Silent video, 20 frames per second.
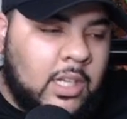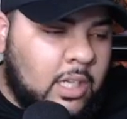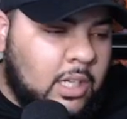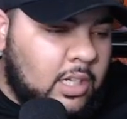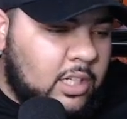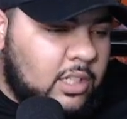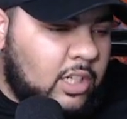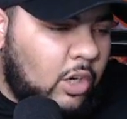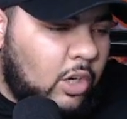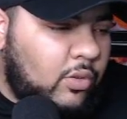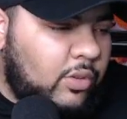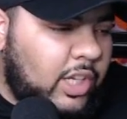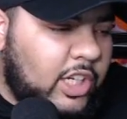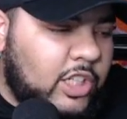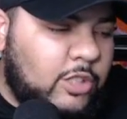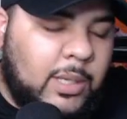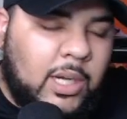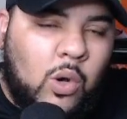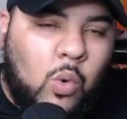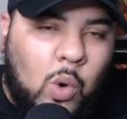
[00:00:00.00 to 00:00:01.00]
So there's
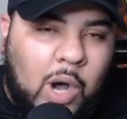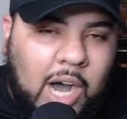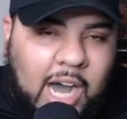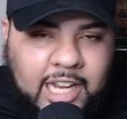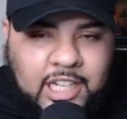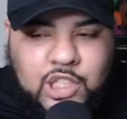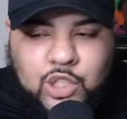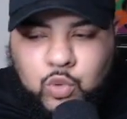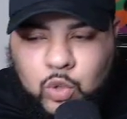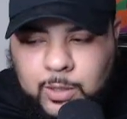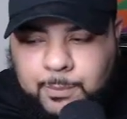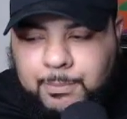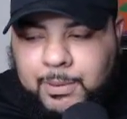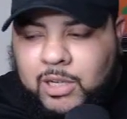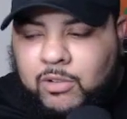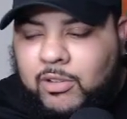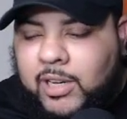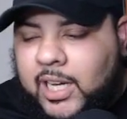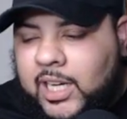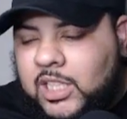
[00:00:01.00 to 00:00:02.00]
been a wide
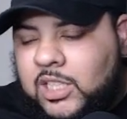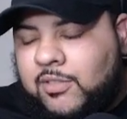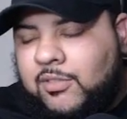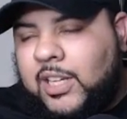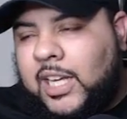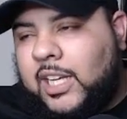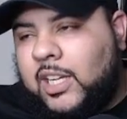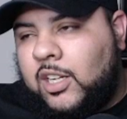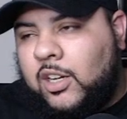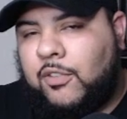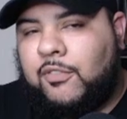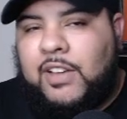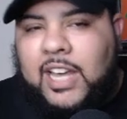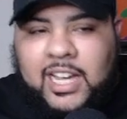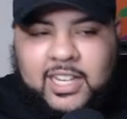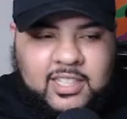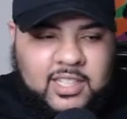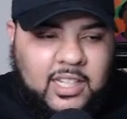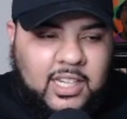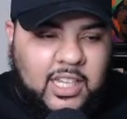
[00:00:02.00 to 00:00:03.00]
sweeping range of like, you know,
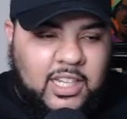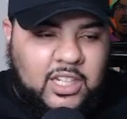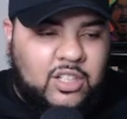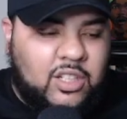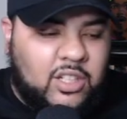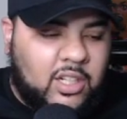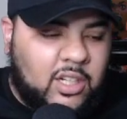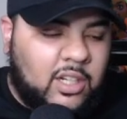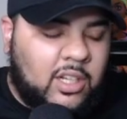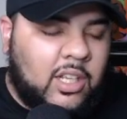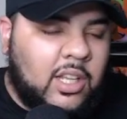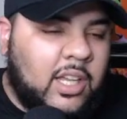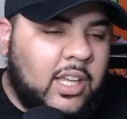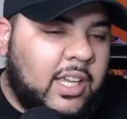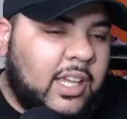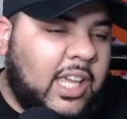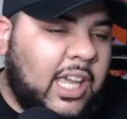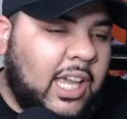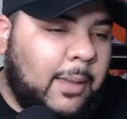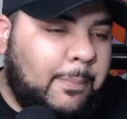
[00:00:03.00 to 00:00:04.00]
vaccination
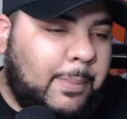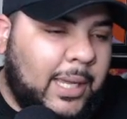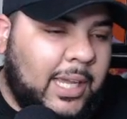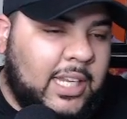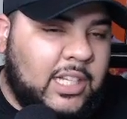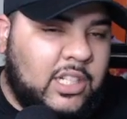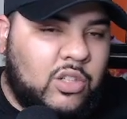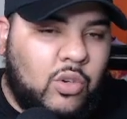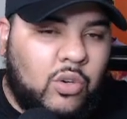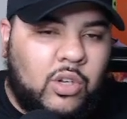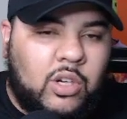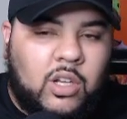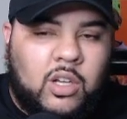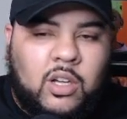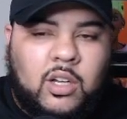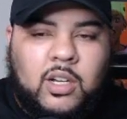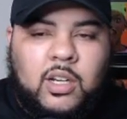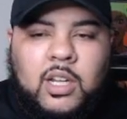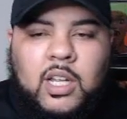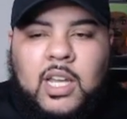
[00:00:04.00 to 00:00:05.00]
campaigns going
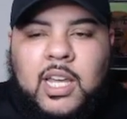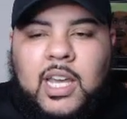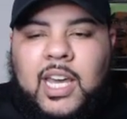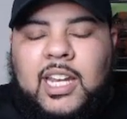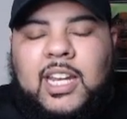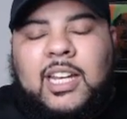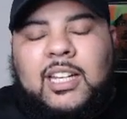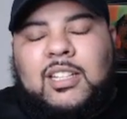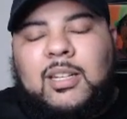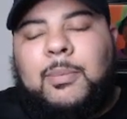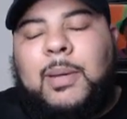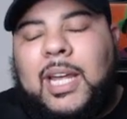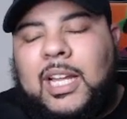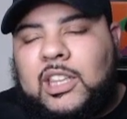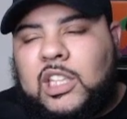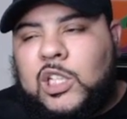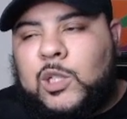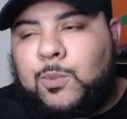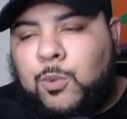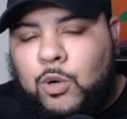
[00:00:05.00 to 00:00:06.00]
on. And to me at
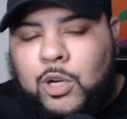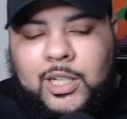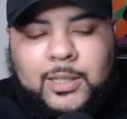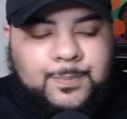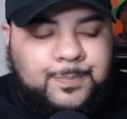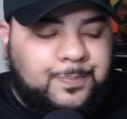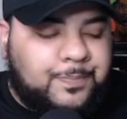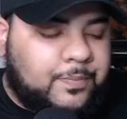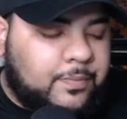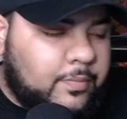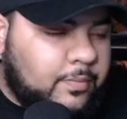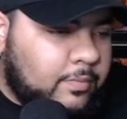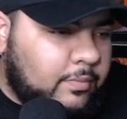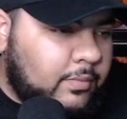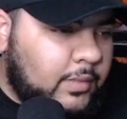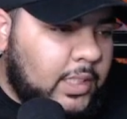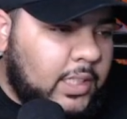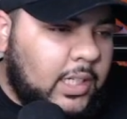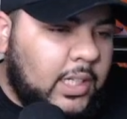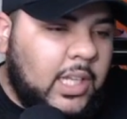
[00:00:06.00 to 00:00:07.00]
this point,
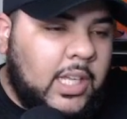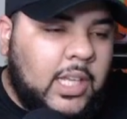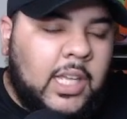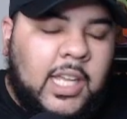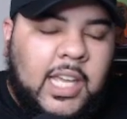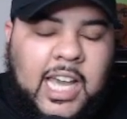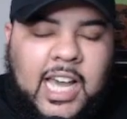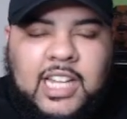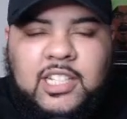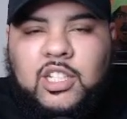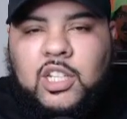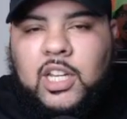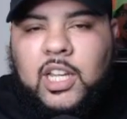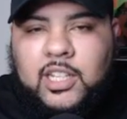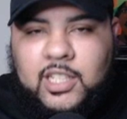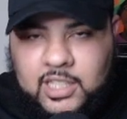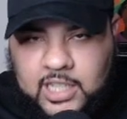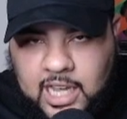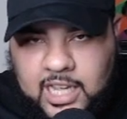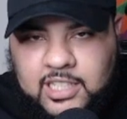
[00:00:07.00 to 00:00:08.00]
as, a,
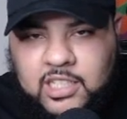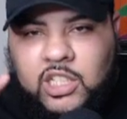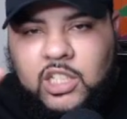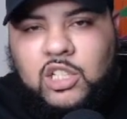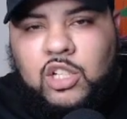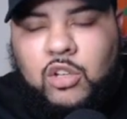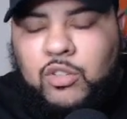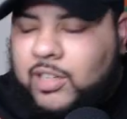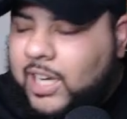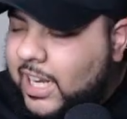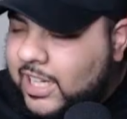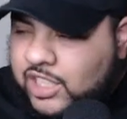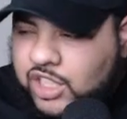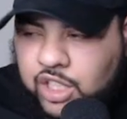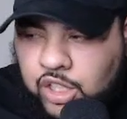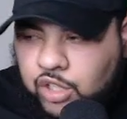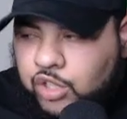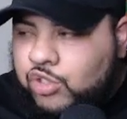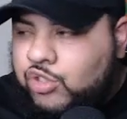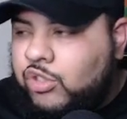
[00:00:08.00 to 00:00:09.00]
as, as an adult, not
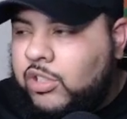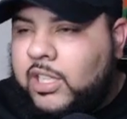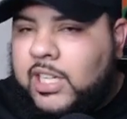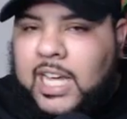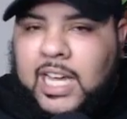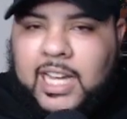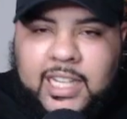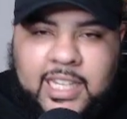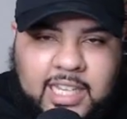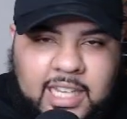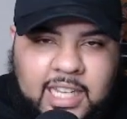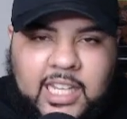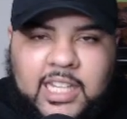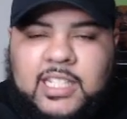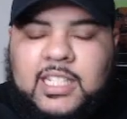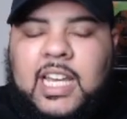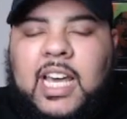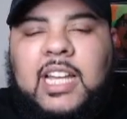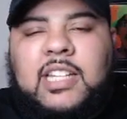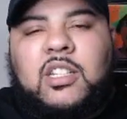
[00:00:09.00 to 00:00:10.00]
children, not kids,
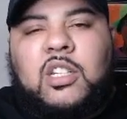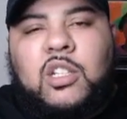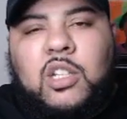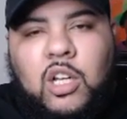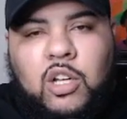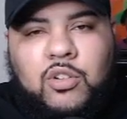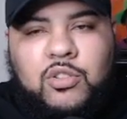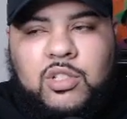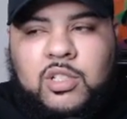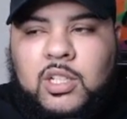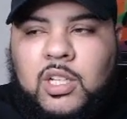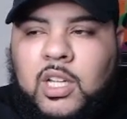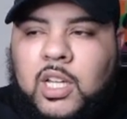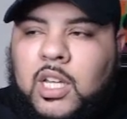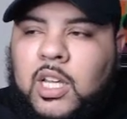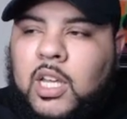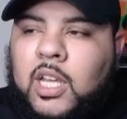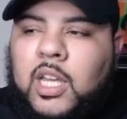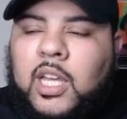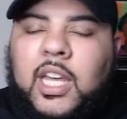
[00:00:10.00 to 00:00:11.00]
as adults,
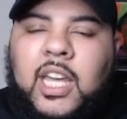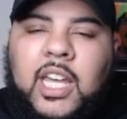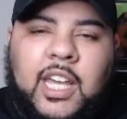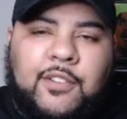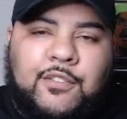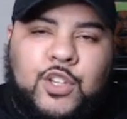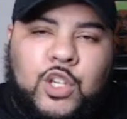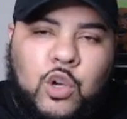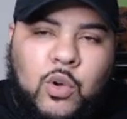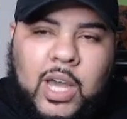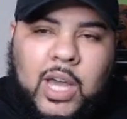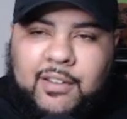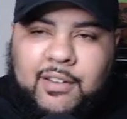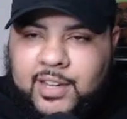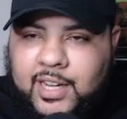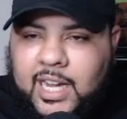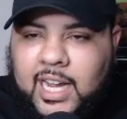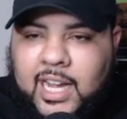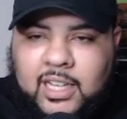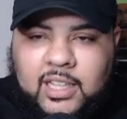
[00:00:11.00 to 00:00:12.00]
if you haven't
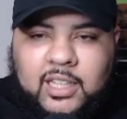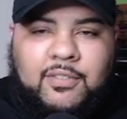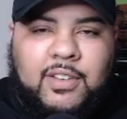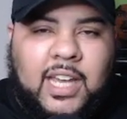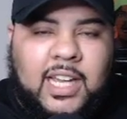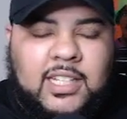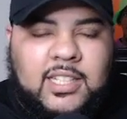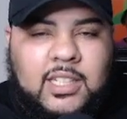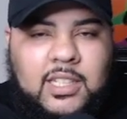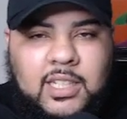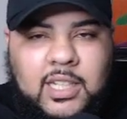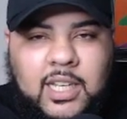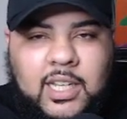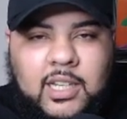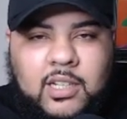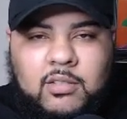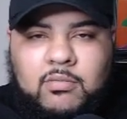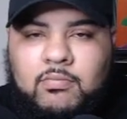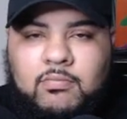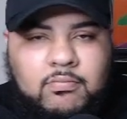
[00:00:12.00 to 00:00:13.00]
got the vaccine yet,
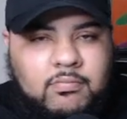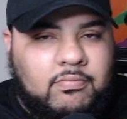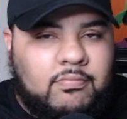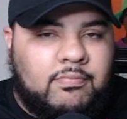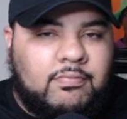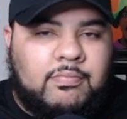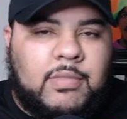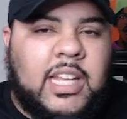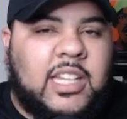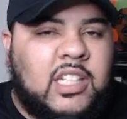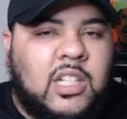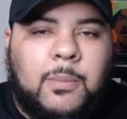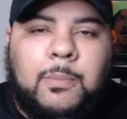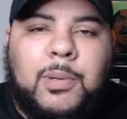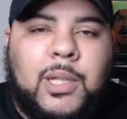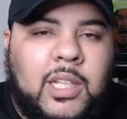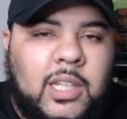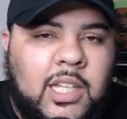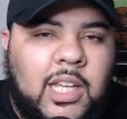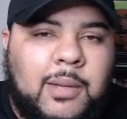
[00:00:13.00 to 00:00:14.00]
that's
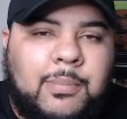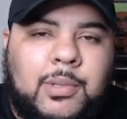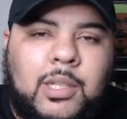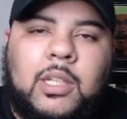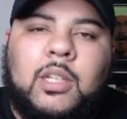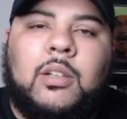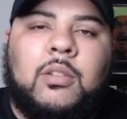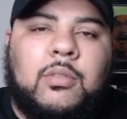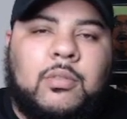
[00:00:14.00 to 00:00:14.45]
completely up to you.